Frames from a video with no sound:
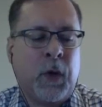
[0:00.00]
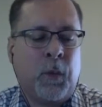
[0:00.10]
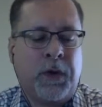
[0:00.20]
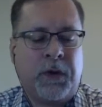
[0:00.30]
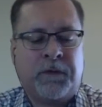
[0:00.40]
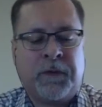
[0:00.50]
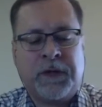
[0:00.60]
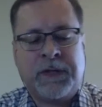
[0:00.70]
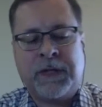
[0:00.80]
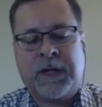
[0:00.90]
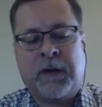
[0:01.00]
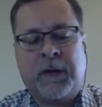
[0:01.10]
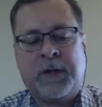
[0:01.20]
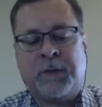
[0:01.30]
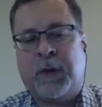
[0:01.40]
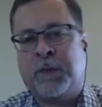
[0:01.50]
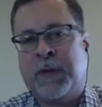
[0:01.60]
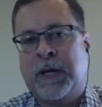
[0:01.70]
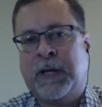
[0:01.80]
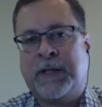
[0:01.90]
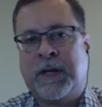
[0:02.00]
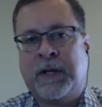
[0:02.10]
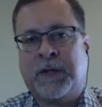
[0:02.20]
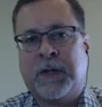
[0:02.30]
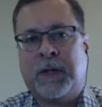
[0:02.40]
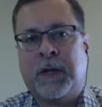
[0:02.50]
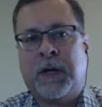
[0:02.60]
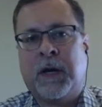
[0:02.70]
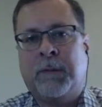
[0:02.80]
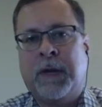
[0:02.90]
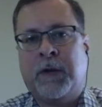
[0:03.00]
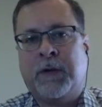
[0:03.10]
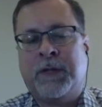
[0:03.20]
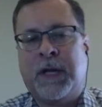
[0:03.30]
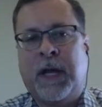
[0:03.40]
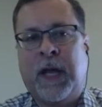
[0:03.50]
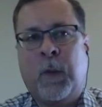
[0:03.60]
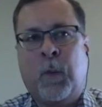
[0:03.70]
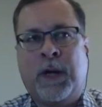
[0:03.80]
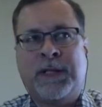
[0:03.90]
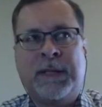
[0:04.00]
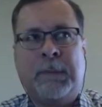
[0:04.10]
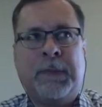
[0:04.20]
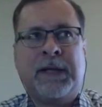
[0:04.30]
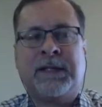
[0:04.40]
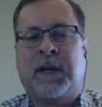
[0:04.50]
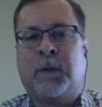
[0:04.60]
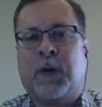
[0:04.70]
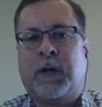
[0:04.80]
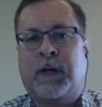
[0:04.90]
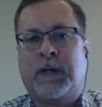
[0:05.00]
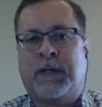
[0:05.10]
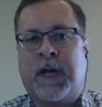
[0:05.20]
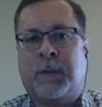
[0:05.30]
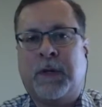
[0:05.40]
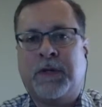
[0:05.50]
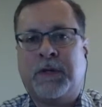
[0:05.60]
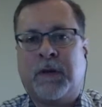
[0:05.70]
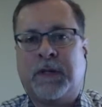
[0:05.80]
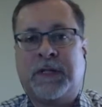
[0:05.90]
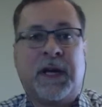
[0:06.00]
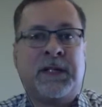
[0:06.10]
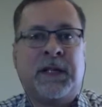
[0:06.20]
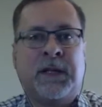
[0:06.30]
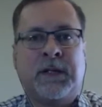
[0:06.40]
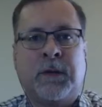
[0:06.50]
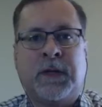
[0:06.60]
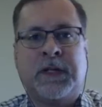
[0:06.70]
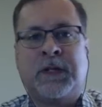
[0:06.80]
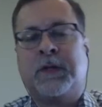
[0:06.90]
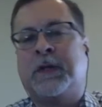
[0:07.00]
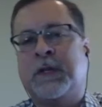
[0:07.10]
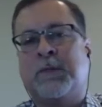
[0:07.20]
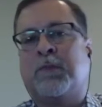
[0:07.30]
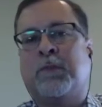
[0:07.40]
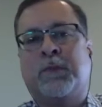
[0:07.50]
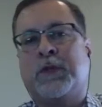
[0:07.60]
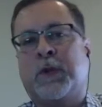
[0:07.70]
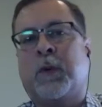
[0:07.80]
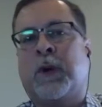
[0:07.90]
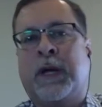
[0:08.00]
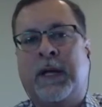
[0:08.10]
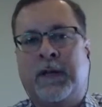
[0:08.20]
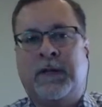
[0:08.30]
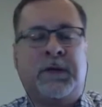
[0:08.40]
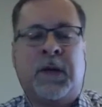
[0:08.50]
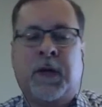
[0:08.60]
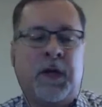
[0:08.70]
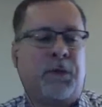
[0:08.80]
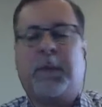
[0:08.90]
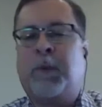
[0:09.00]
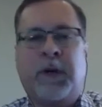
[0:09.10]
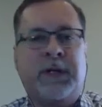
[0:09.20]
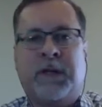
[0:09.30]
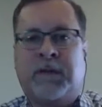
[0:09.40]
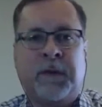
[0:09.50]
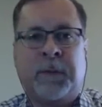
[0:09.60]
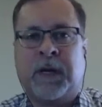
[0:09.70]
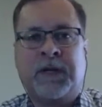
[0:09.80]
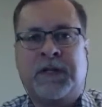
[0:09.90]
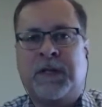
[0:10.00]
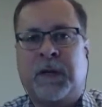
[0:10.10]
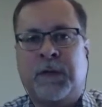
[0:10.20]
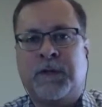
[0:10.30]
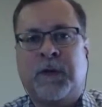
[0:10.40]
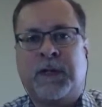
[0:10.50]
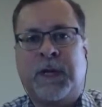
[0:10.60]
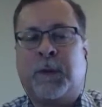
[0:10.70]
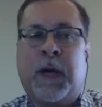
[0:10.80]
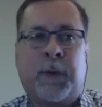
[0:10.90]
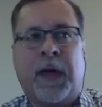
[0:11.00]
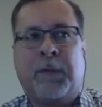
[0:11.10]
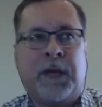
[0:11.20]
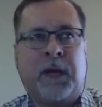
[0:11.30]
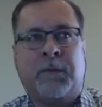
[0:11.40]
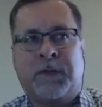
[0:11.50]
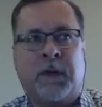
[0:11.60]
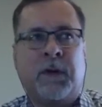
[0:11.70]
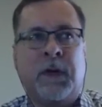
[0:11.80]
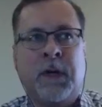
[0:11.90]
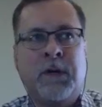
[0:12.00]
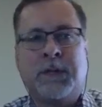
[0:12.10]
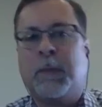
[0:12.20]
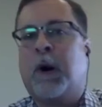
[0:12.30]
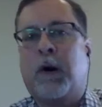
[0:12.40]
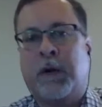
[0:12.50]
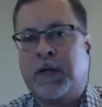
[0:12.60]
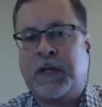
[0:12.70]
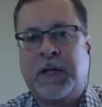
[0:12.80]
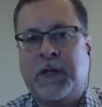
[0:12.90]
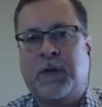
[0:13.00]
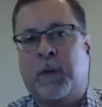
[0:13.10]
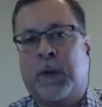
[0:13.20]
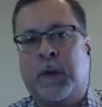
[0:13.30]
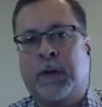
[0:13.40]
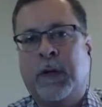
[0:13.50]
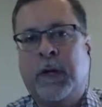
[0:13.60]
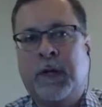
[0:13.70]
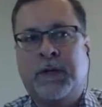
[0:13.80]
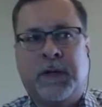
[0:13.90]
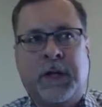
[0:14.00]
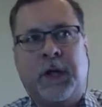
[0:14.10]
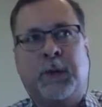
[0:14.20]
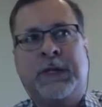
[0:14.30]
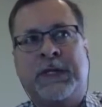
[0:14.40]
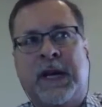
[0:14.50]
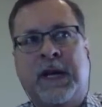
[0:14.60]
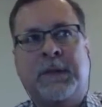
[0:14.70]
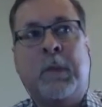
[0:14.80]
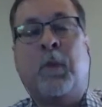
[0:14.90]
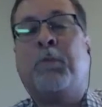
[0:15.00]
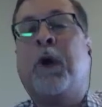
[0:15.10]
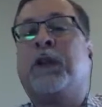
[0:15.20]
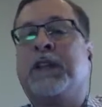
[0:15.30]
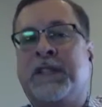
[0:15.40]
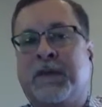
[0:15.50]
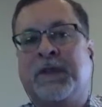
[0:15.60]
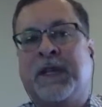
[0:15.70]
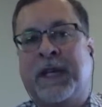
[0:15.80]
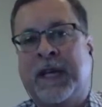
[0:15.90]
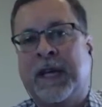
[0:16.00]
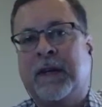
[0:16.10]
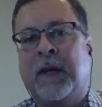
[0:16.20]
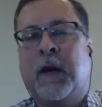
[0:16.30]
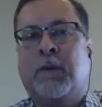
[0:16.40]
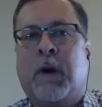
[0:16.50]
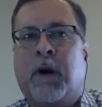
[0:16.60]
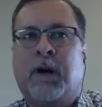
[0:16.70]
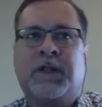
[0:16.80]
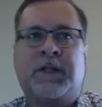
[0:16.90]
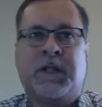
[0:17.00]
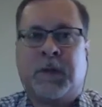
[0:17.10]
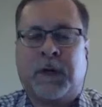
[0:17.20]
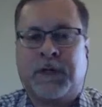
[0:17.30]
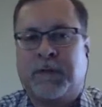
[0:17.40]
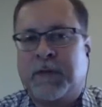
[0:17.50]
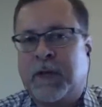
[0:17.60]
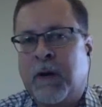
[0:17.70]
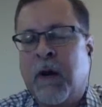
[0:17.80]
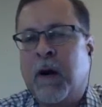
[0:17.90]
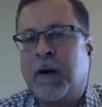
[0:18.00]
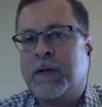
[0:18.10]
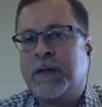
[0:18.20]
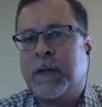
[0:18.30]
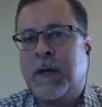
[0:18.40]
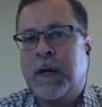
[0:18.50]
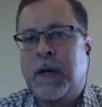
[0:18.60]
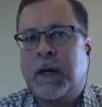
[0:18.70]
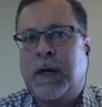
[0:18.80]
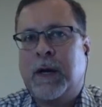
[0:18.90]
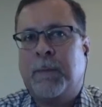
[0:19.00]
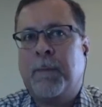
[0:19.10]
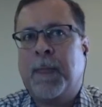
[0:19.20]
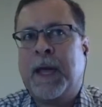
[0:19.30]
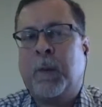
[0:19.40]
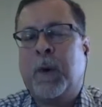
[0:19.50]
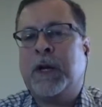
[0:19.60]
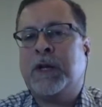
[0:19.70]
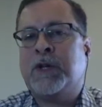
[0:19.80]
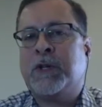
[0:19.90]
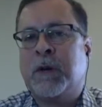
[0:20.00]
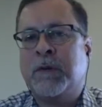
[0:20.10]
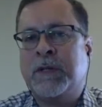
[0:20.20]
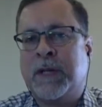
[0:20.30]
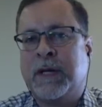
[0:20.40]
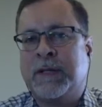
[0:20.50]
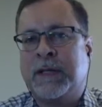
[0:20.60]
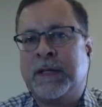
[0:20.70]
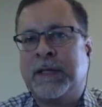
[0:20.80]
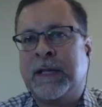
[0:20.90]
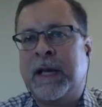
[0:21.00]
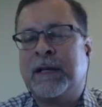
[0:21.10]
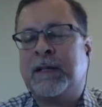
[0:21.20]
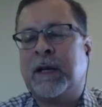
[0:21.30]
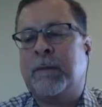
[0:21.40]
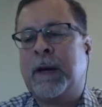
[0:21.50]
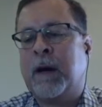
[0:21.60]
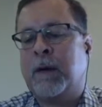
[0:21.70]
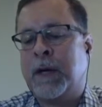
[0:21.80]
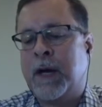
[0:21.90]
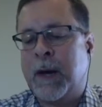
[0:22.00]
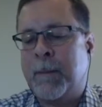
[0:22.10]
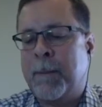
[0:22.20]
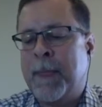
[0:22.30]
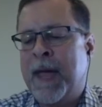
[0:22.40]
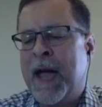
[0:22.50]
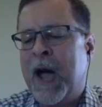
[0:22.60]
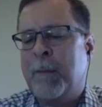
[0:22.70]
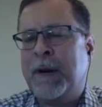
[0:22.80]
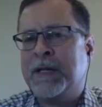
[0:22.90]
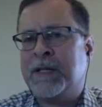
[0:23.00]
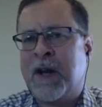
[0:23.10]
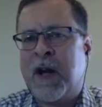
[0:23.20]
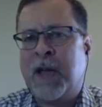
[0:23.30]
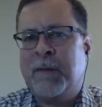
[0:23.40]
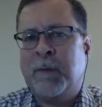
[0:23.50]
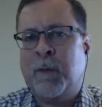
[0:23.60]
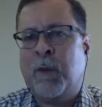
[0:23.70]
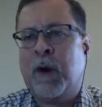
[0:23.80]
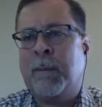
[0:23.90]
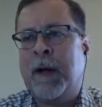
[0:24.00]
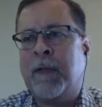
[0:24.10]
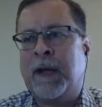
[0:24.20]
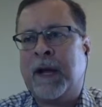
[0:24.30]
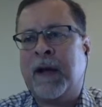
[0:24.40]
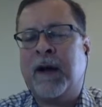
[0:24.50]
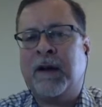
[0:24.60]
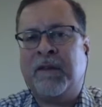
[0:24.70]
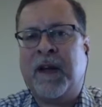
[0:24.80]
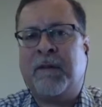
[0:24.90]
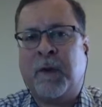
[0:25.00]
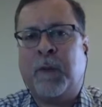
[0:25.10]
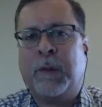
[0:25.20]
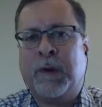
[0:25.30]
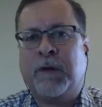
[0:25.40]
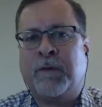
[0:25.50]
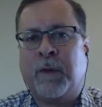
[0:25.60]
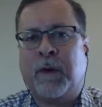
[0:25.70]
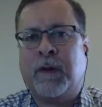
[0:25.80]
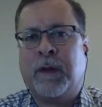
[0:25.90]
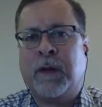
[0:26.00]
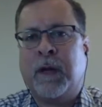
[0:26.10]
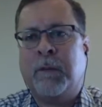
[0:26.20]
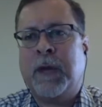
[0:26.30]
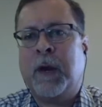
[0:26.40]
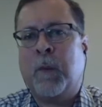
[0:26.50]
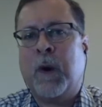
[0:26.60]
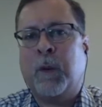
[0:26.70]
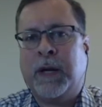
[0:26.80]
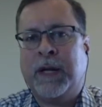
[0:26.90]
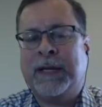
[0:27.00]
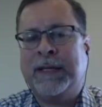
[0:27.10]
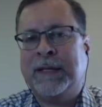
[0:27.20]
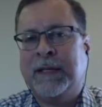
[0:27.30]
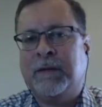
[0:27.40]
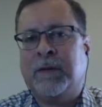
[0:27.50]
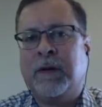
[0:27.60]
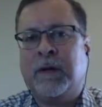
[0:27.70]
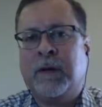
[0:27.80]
when you first sit down in a sprint planning session and you're saying, hey, what's the baseline we're going to establish as our sizing? So this story is 3 points in a Fibonacci sequence, for example. Okay, well, that becomes your small in the t-shirt world. So then you would size relative to it. Well, ours is just relative to the cards. And what it shows us is less about how much time and more about the kind of effort we put forth and what we're getting delivered.